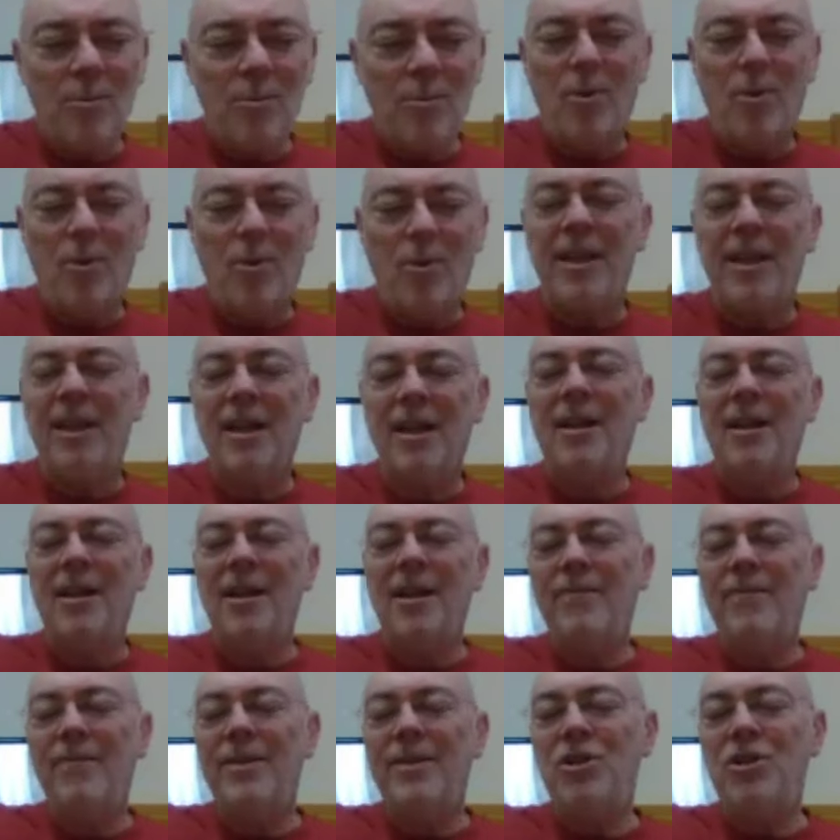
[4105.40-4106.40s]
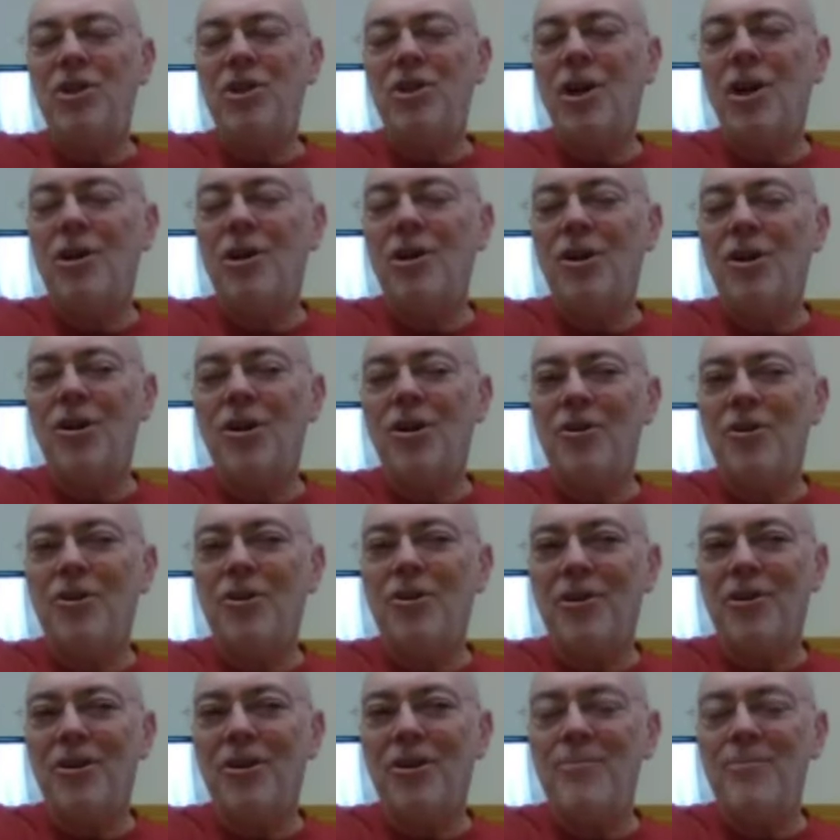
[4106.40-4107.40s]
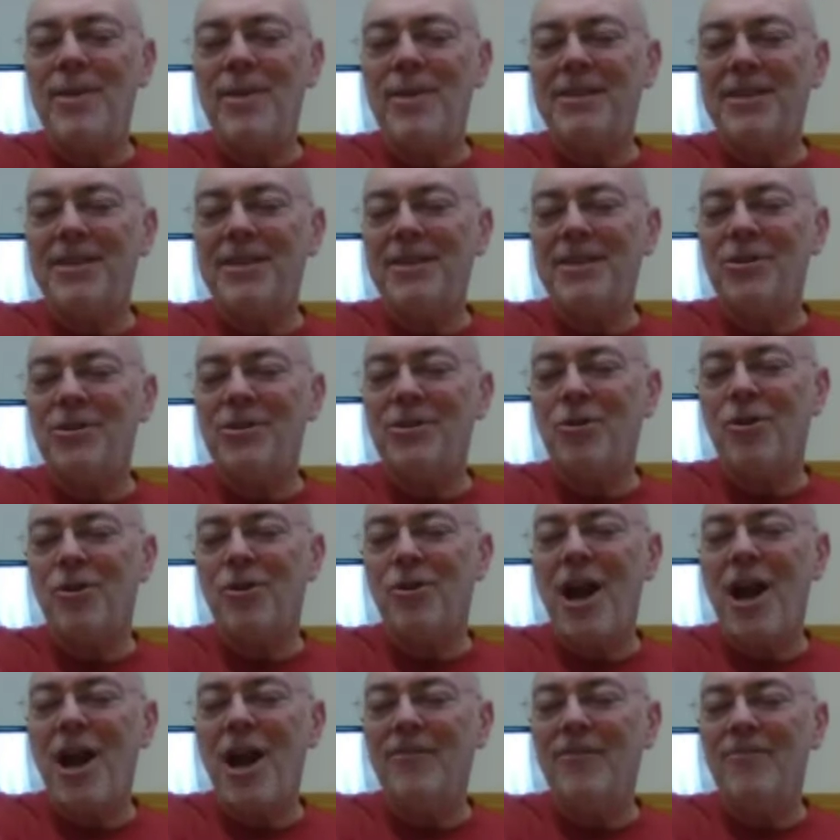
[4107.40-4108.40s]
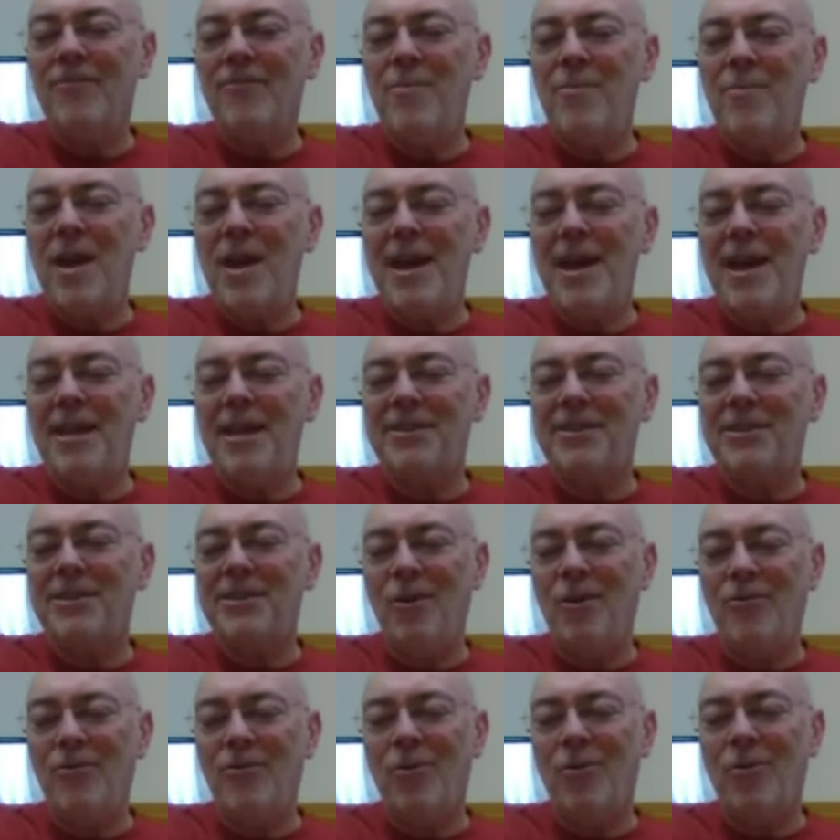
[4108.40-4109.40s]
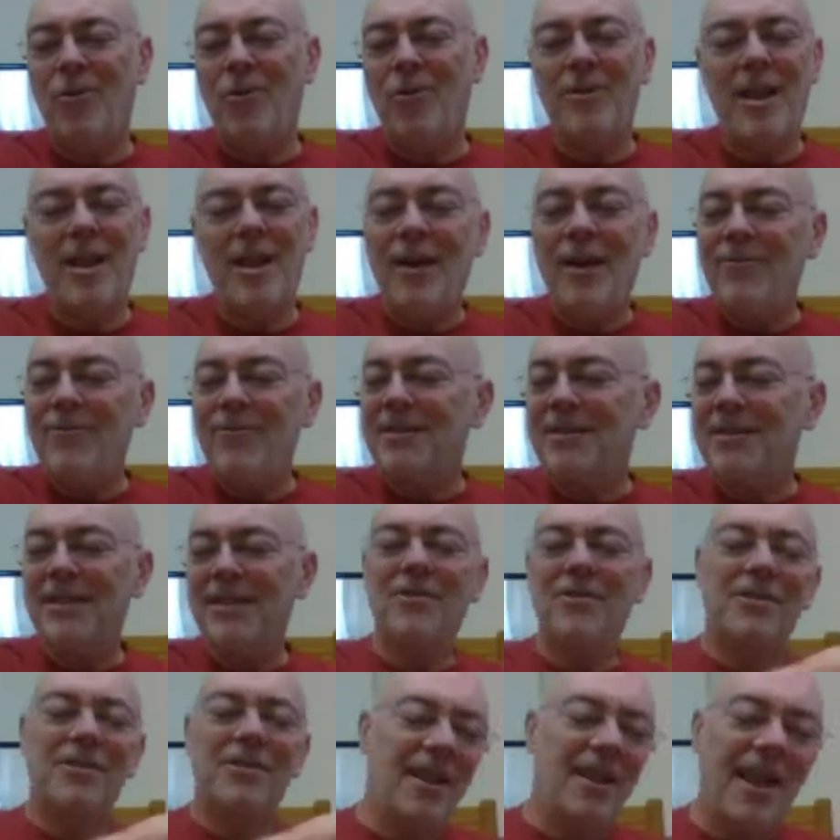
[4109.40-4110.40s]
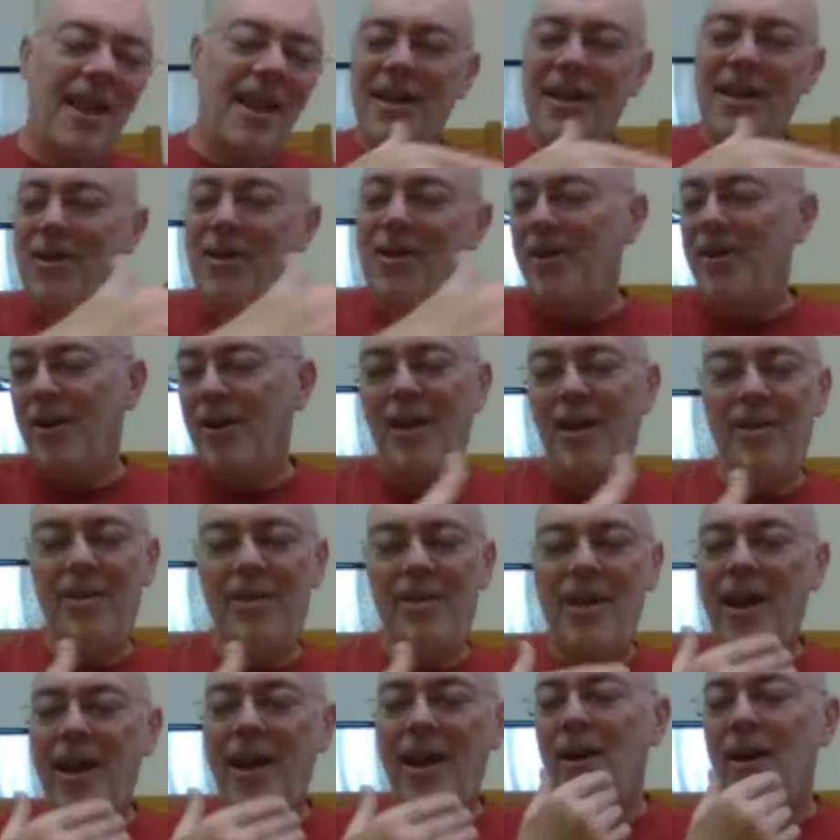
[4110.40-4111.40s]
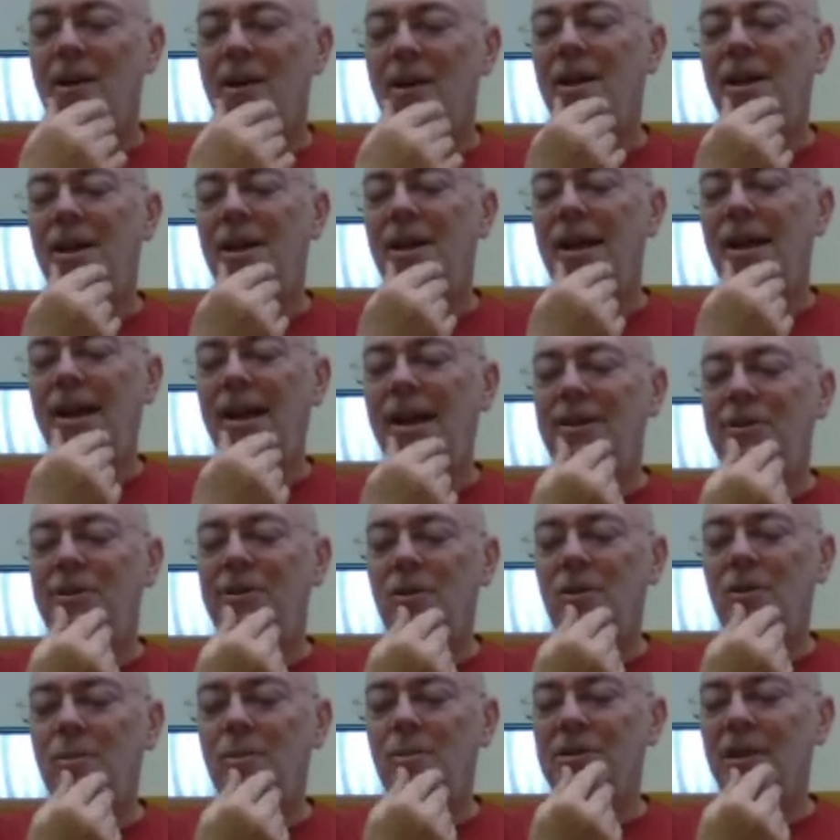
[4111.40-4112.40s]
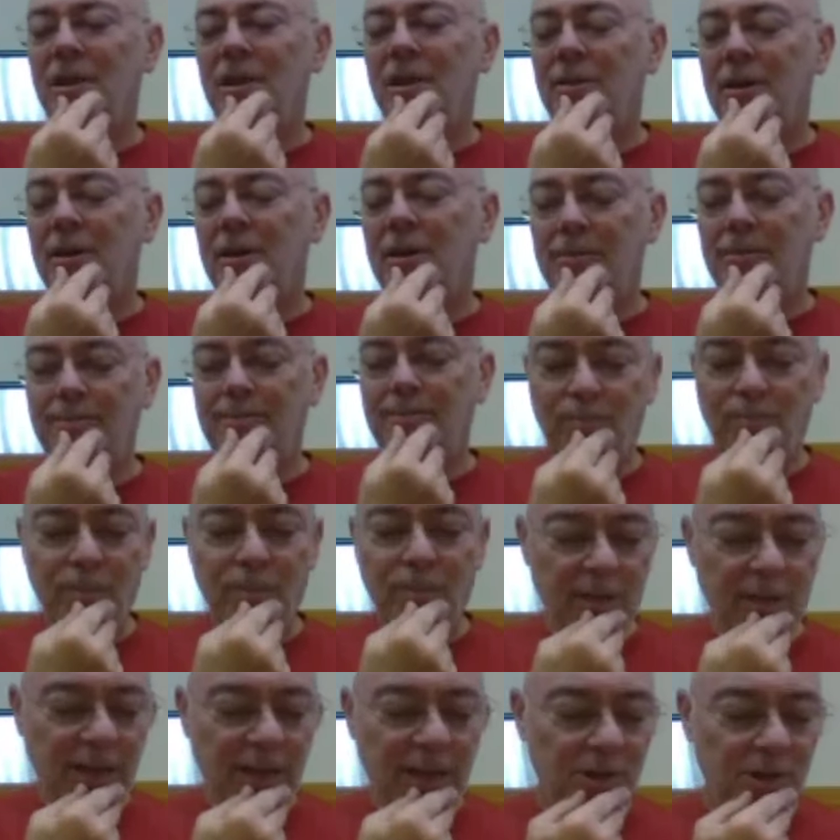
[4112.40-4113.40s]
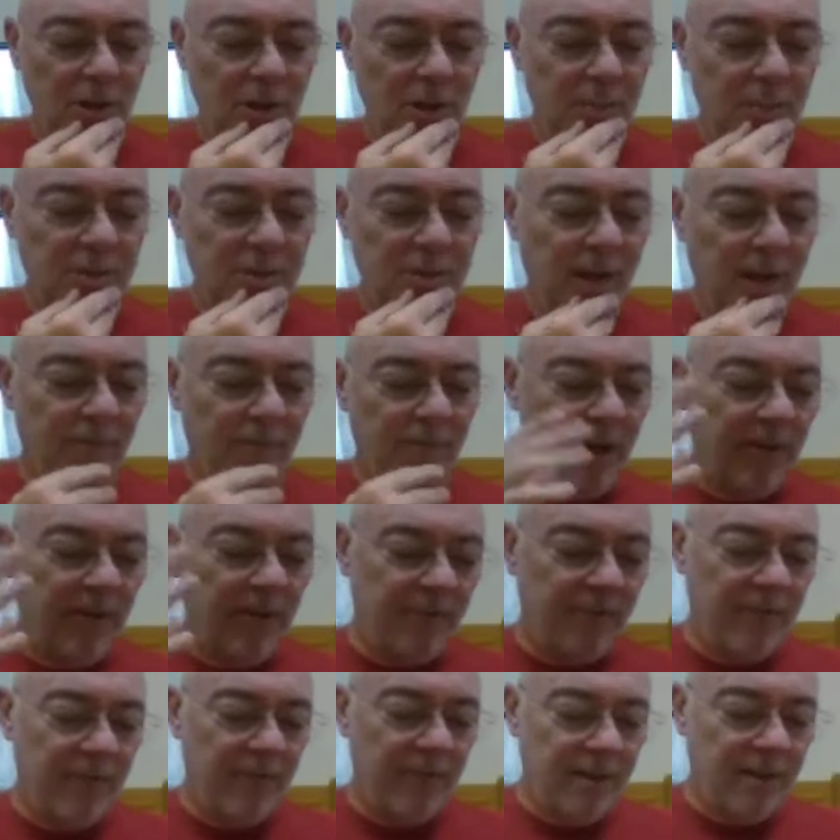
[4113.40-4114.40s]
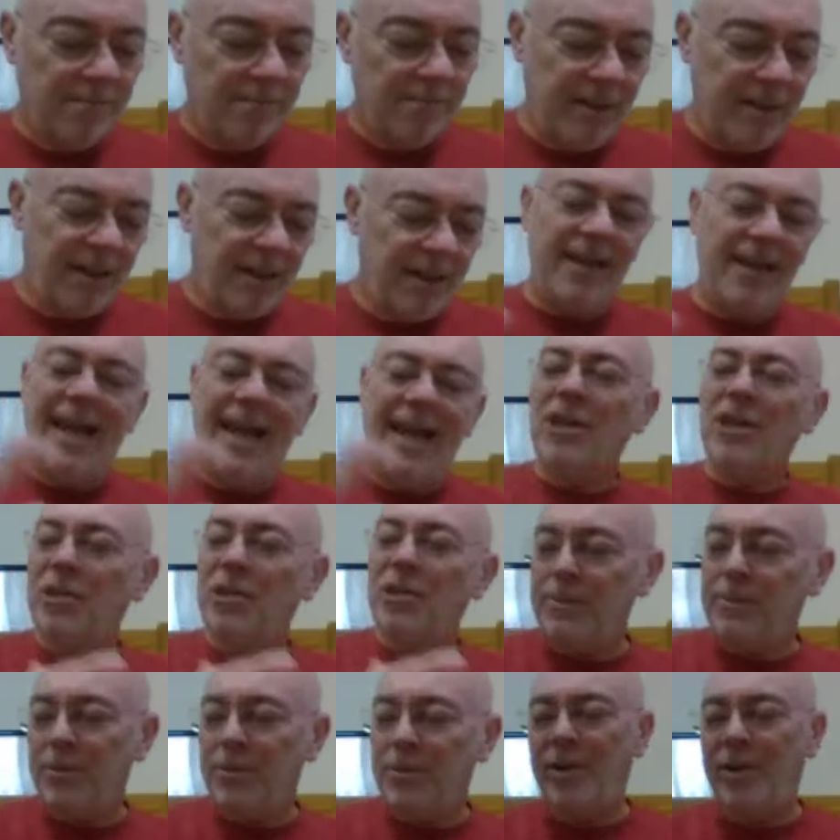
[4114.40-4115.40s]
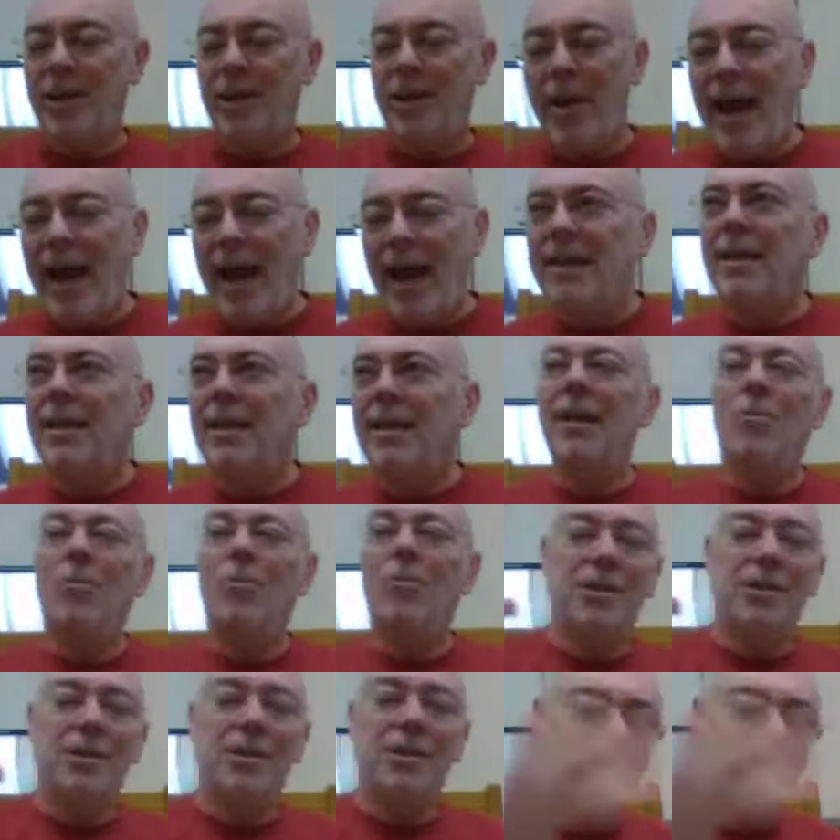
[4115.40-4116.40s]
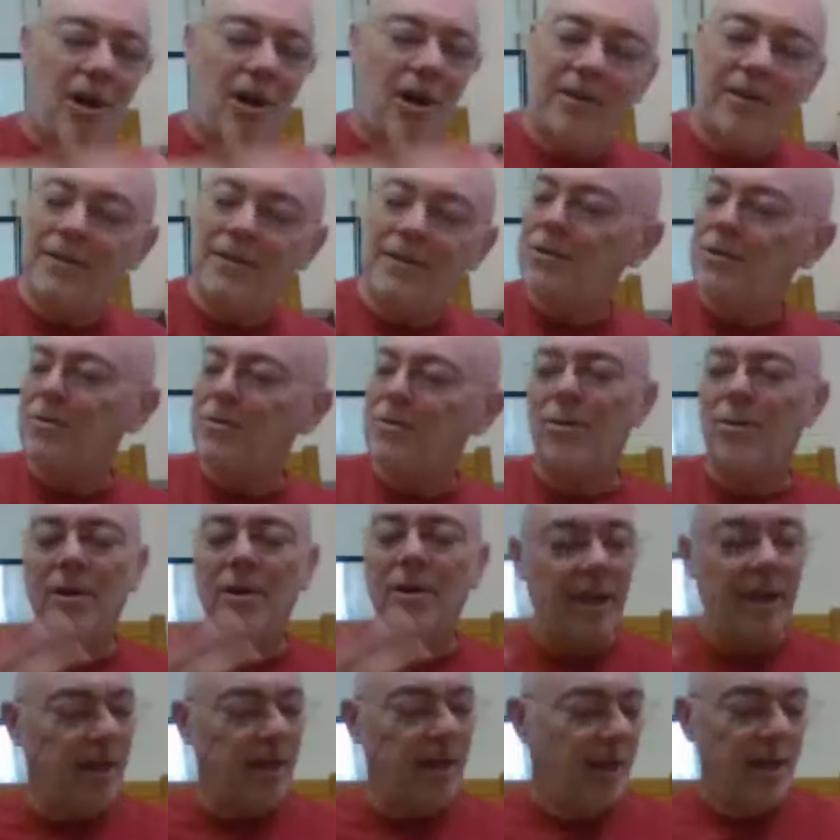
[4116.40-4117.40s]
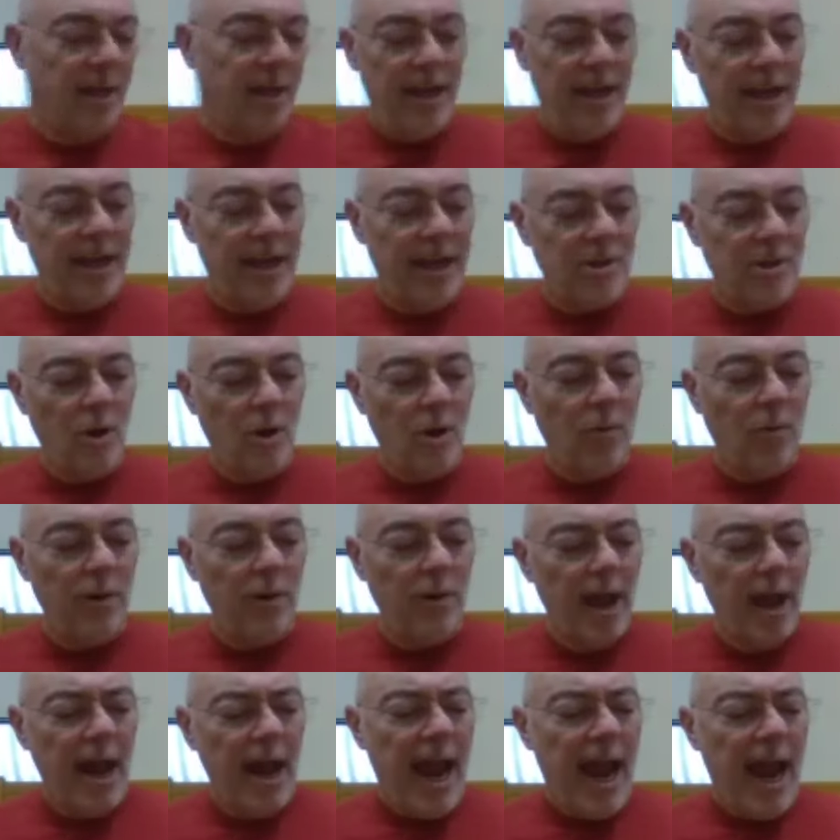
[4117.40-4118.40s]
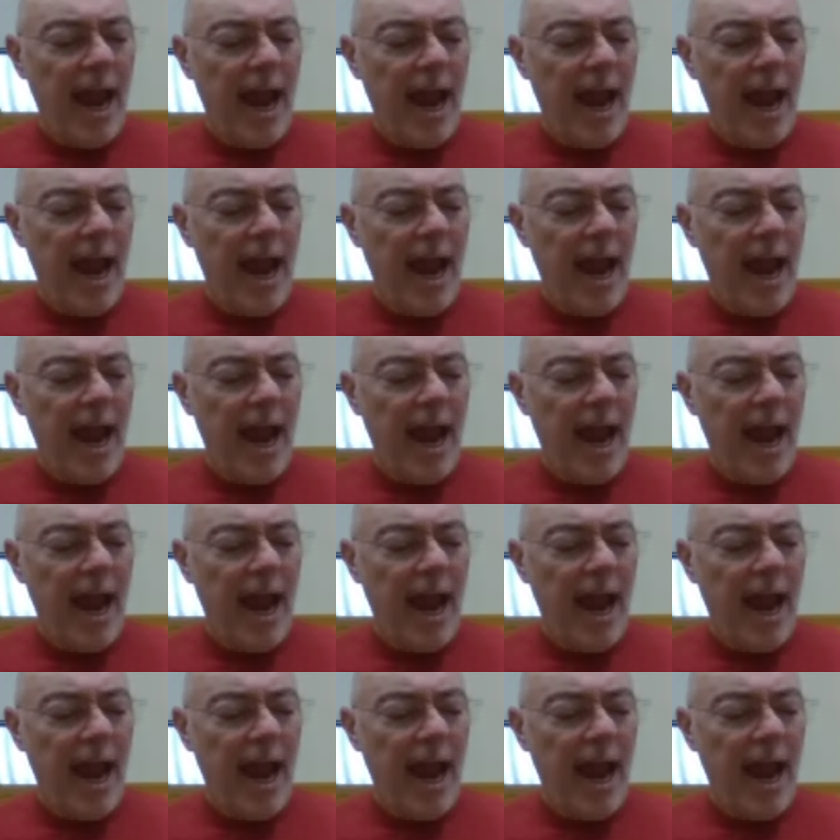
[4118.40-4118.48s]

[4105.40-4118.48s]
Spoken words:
point of this young girl amidst this crowd of men and so forth. Obviously, there's a lot going on there in terms of connections between the painting and what's going on in the story and so forth.